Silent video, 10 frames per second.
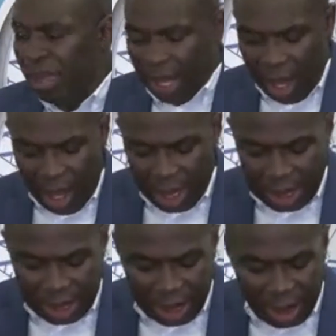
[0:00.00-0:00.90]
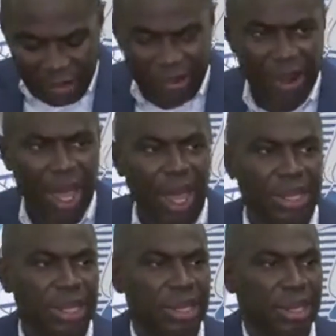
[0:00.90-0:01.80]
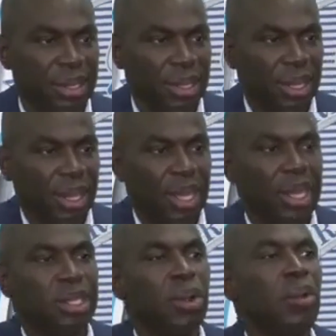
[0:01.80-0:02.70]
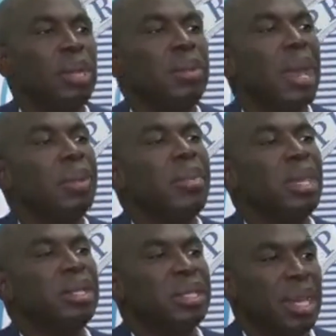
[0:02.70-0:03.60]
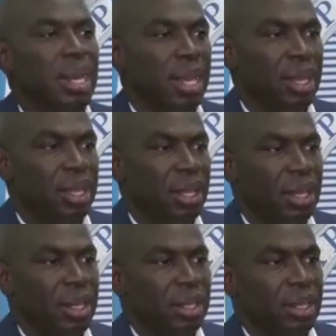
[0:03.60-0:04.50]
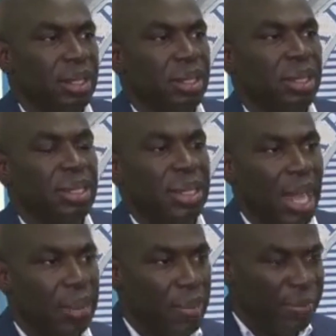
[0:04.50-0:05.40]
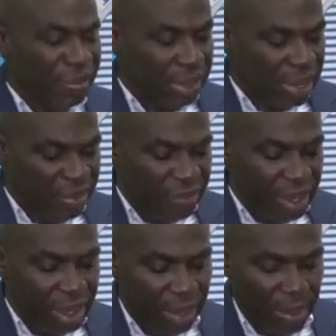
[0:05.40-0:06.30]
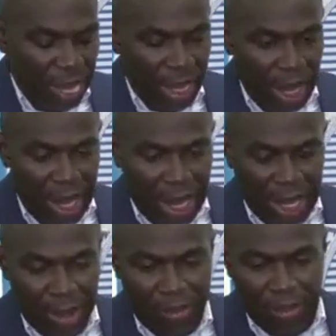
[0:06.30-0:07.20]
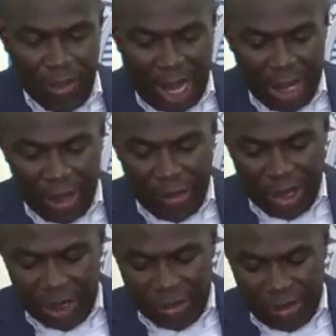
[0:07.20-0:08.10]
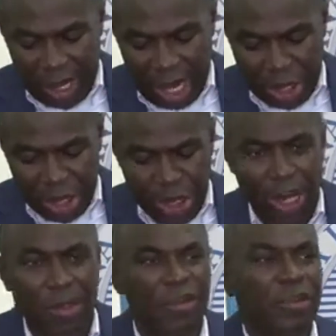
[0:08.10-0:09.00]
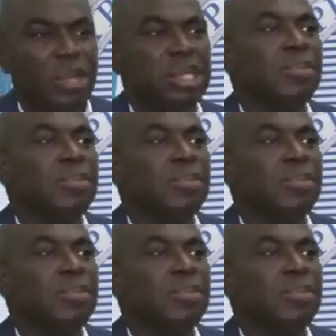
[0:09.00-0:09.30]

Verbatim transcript: Because for us, it is only by maintaining the type of civil and, and relationship of